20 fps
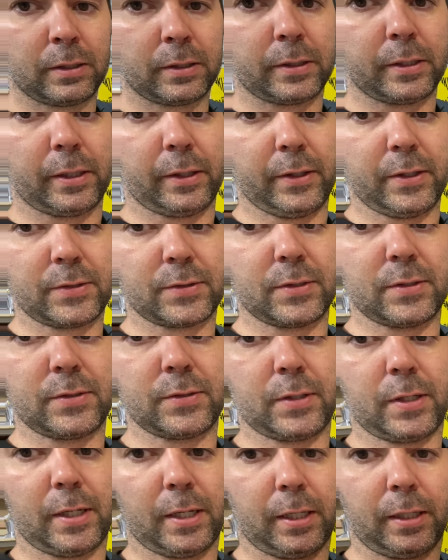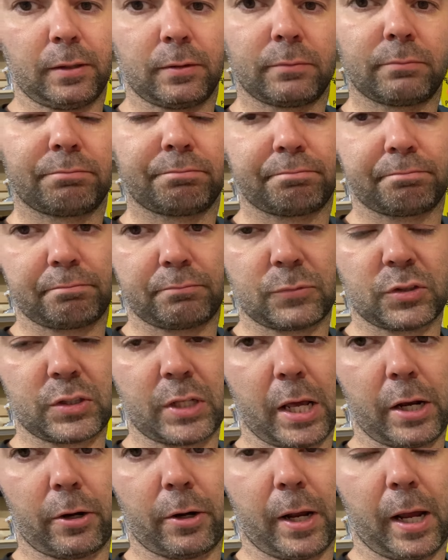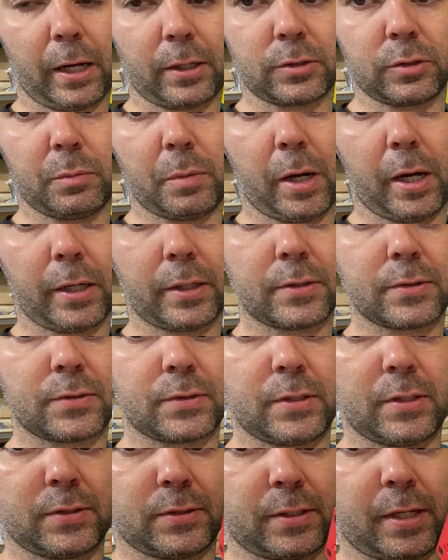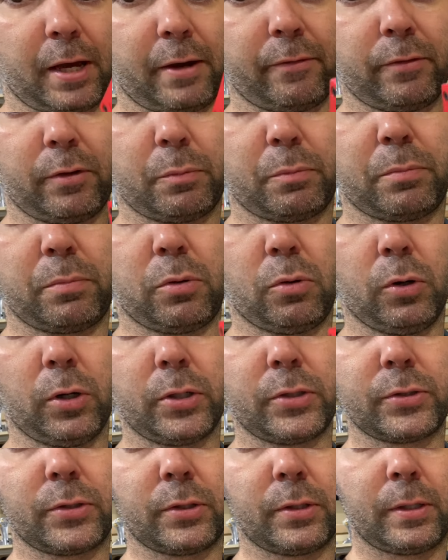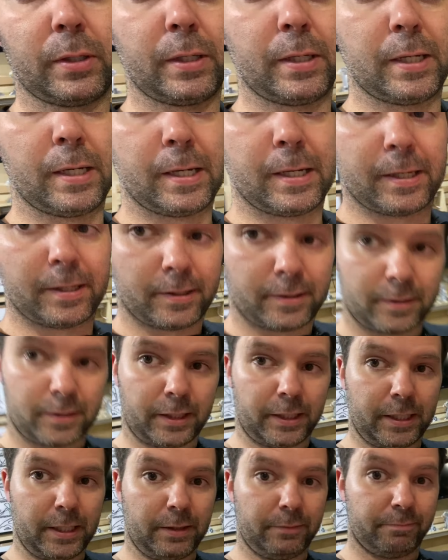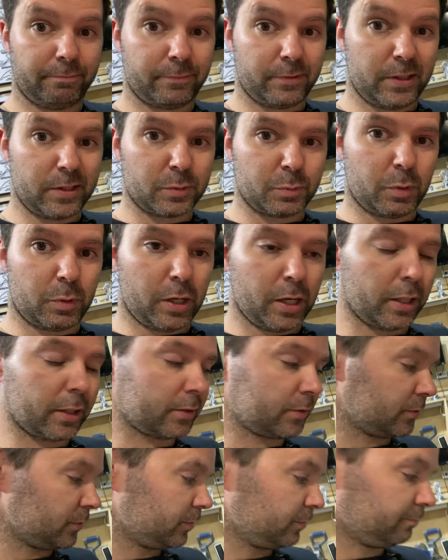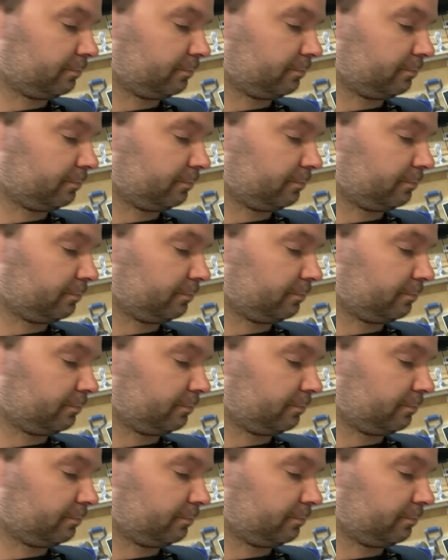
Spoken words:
now this is a standard axle box. It doesn't have the port. Again, this box